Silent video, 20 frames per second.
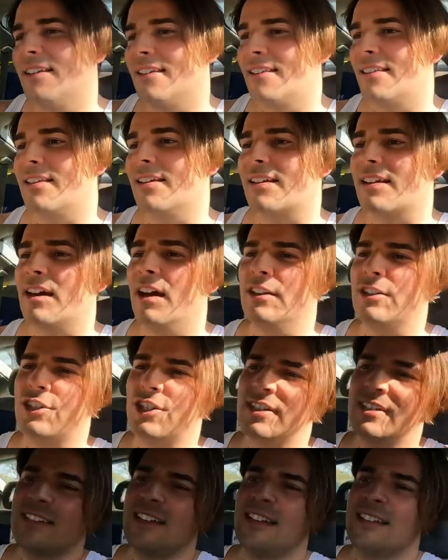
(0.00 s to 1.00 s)
The
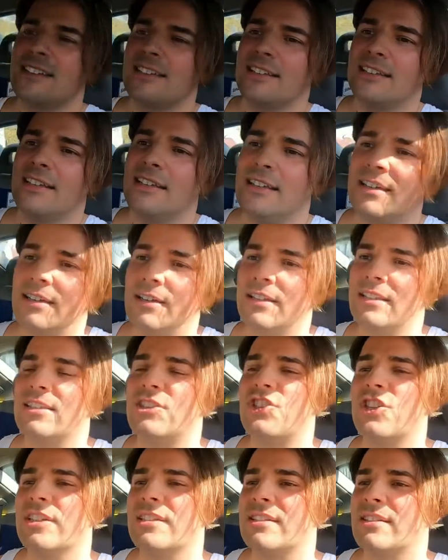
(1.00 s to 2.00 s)
consciousness is
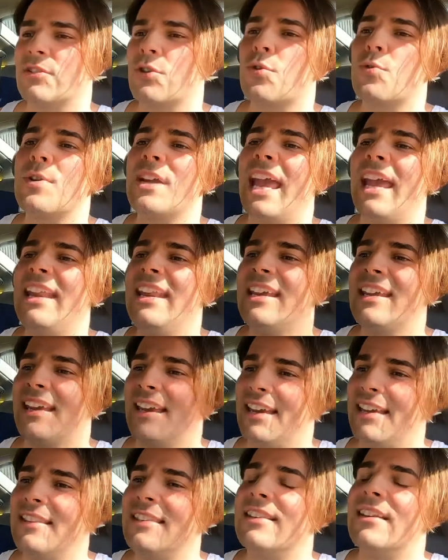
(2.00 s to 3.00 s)
just
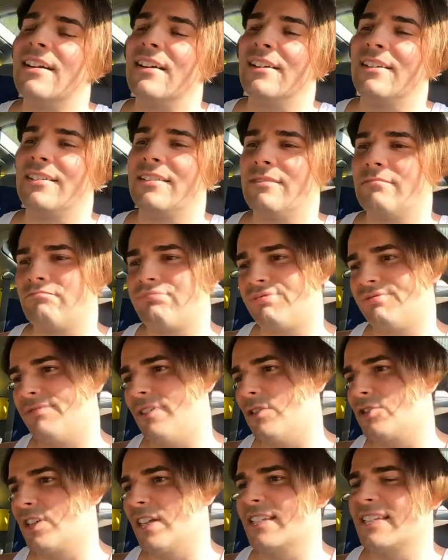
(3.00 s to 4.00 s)
creating in the,
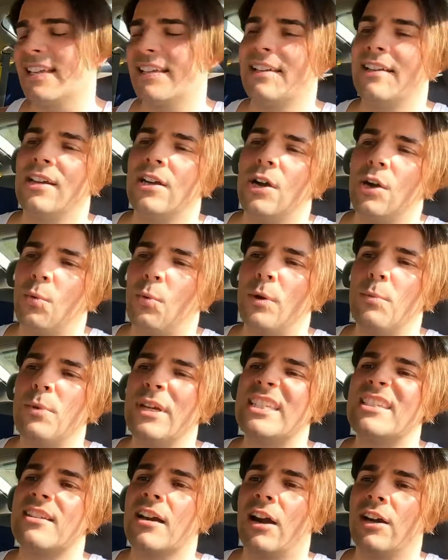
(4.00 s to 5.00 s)
how should I say, when
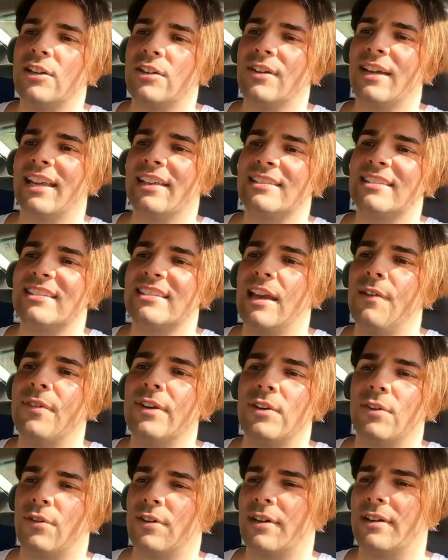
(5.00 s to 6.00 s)
we start to get
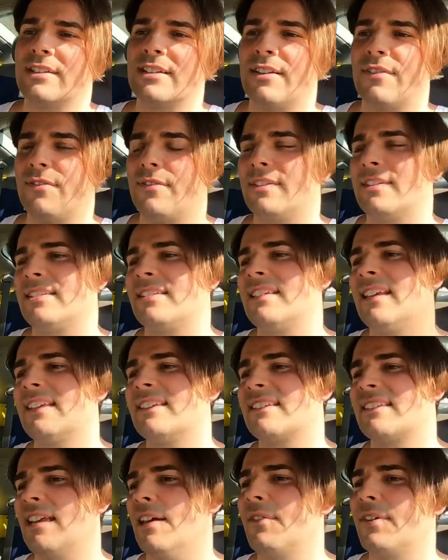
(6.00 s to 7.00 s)
7 or
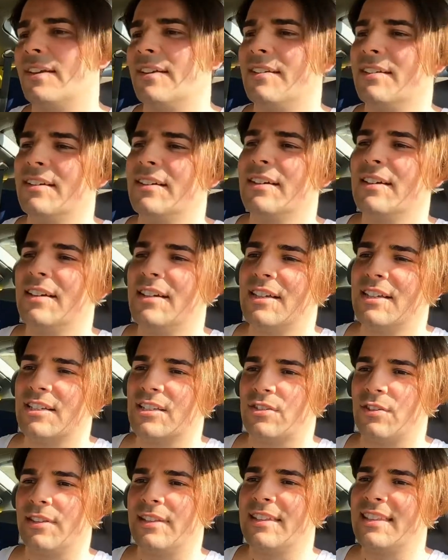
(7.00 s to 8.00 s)
6, 7.
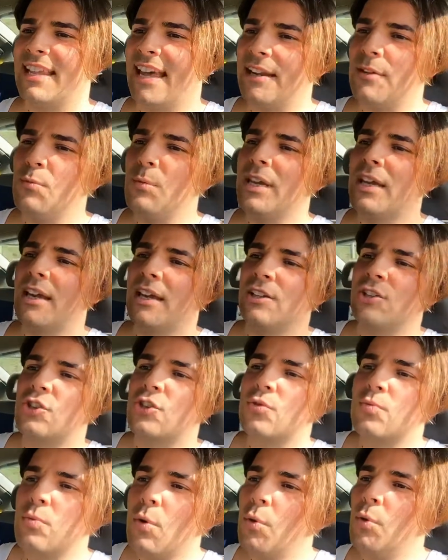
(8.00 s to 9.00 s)
So and then we can
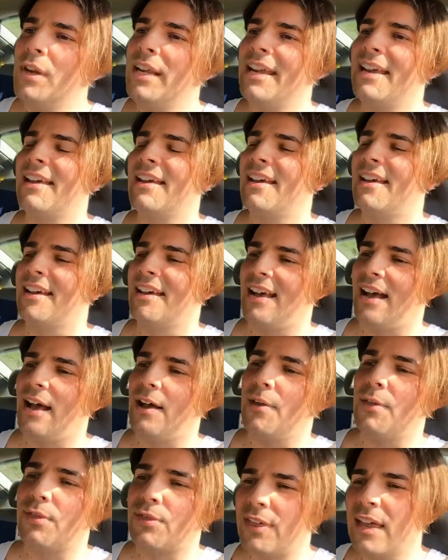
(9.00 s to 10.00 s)
truly
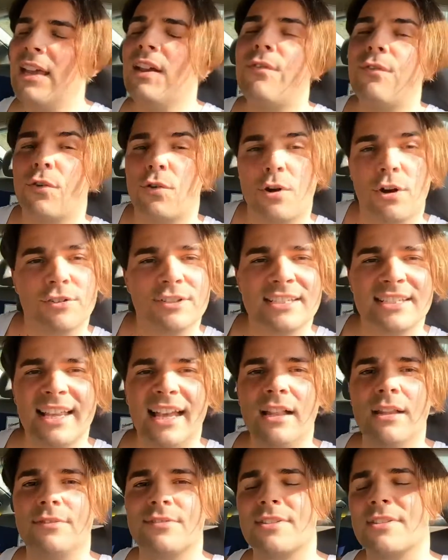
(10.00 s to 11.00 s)
think for
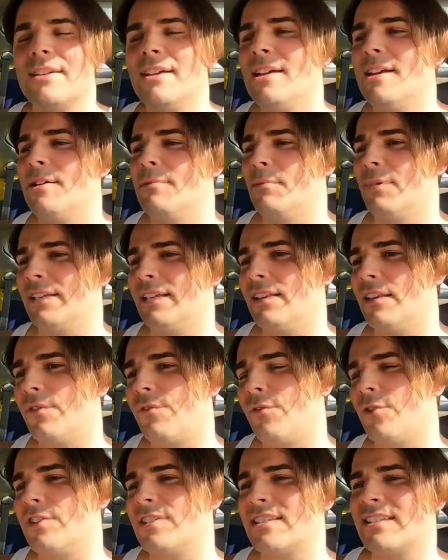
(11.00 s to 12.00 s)
ourselves. But in the
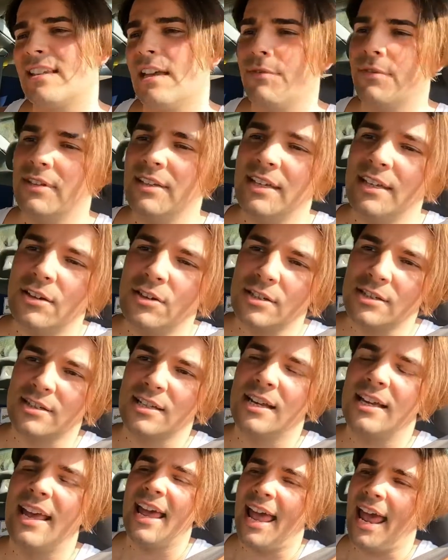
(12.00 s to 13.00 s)
first 7
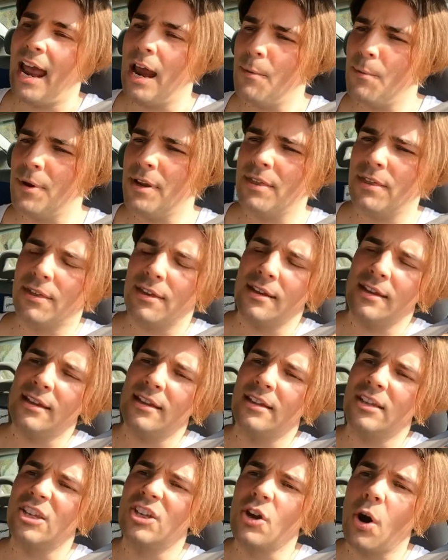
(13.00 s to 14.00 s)
years,
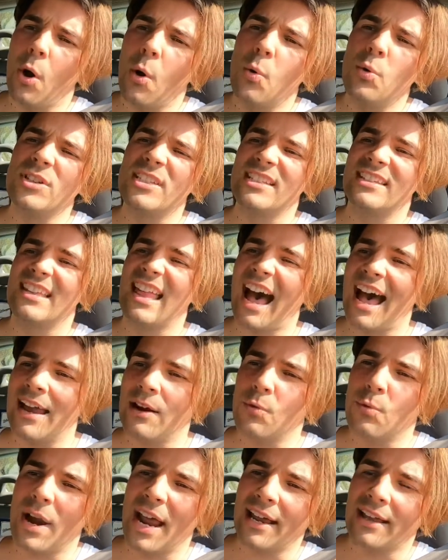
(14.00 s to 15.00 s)
everything goes
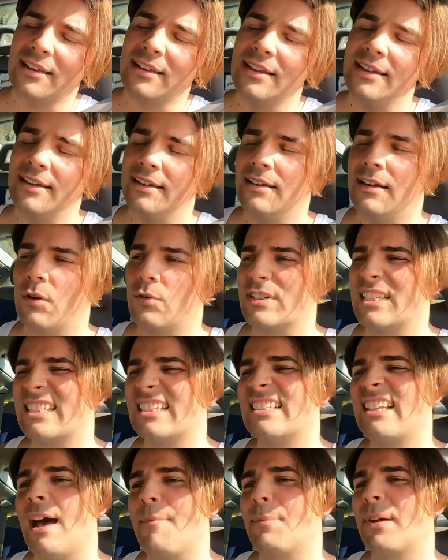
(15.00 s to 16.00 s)
directly in our
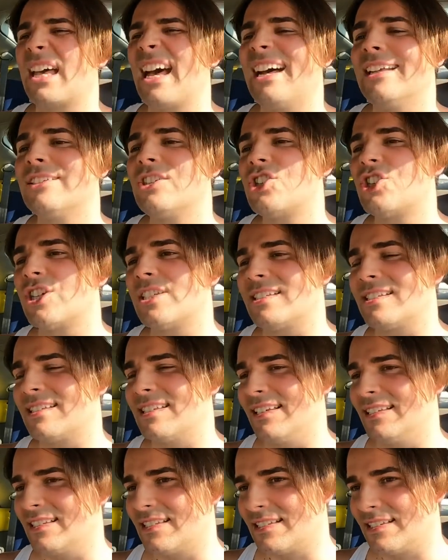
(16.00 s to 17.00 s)

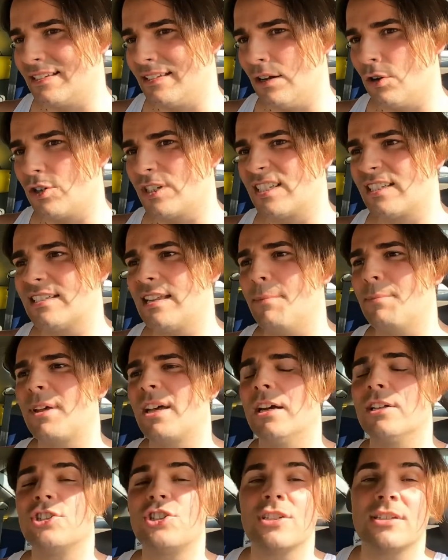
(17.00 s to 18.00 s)
subconsciousness, in our
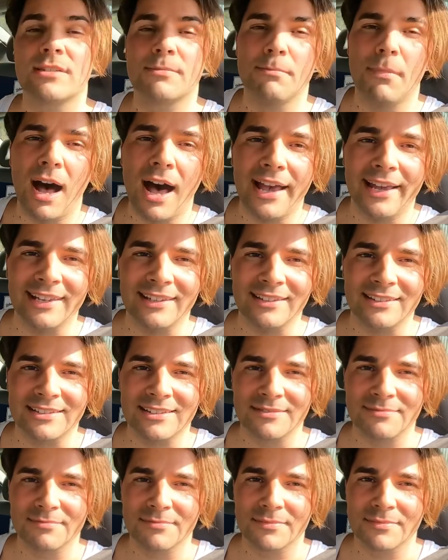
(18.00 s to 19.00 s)
subconscious
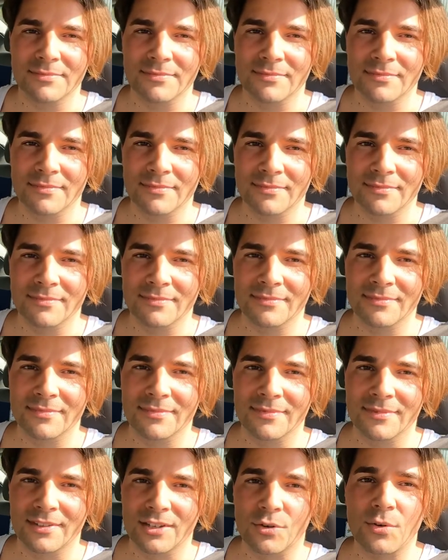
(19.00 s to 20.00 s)
mind.
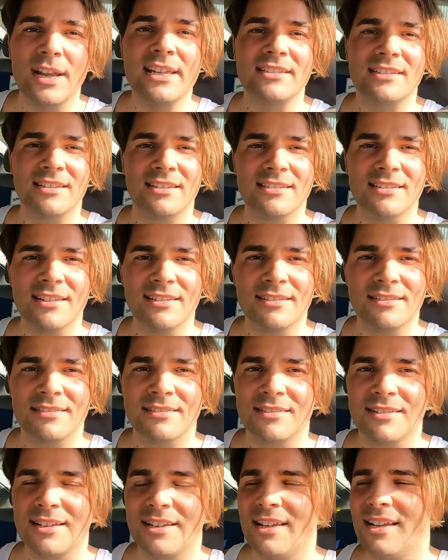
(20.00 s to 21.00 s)
Crazy, isn't it?
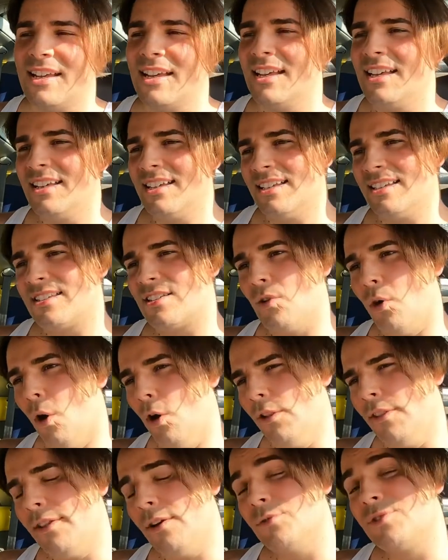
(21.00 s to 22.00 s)
So
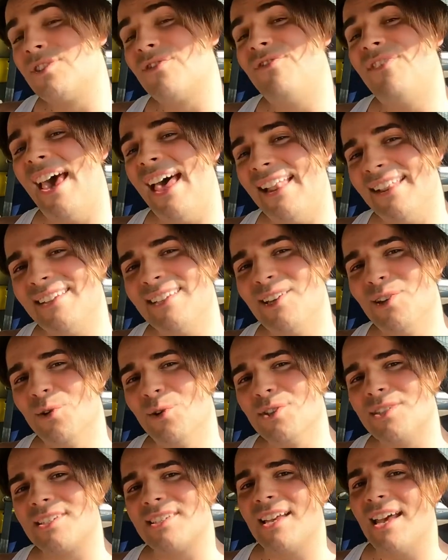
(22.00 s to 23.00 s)
all those
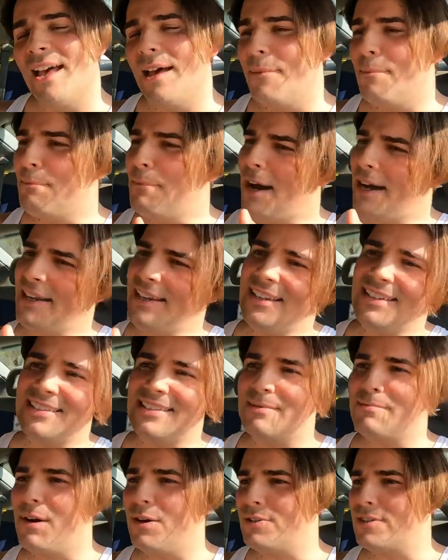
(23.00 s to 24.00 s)
values, money is
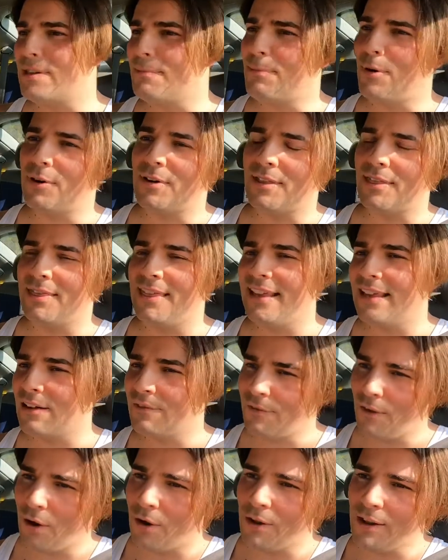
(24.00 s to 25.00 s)
the most important thing
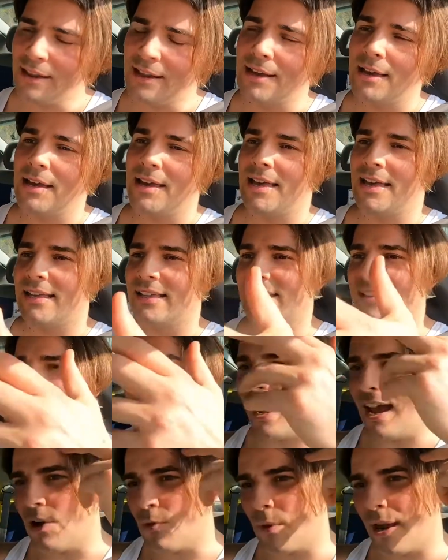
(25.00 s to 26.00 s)
of all,
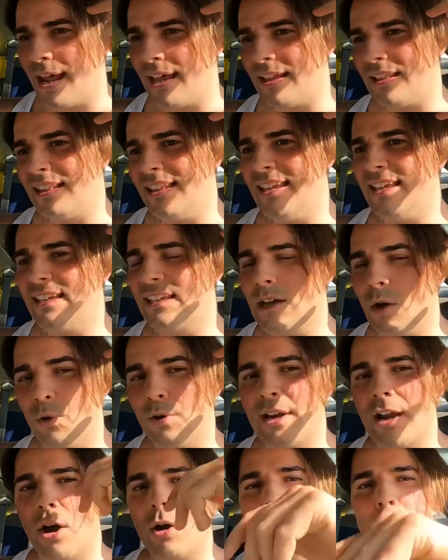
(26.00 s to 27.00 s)
directly go
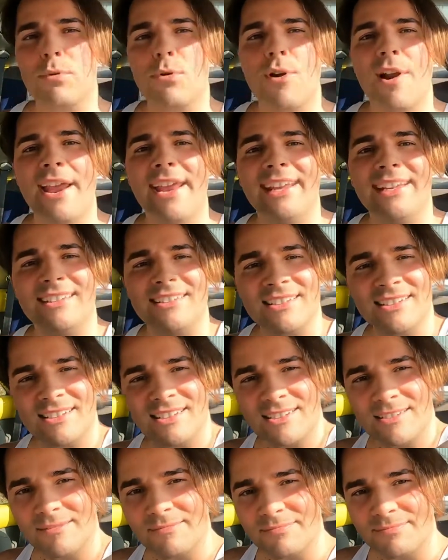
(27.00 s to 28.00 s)
in our
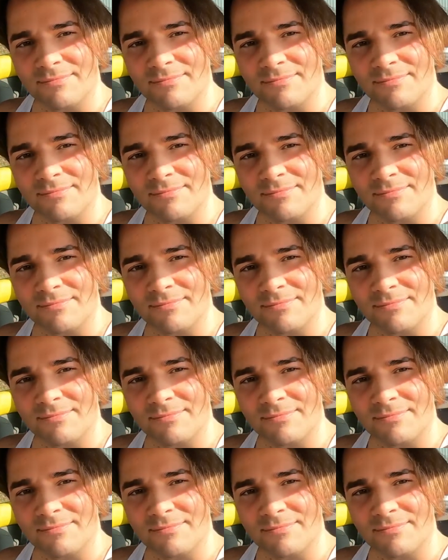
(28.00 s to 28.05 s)
brains.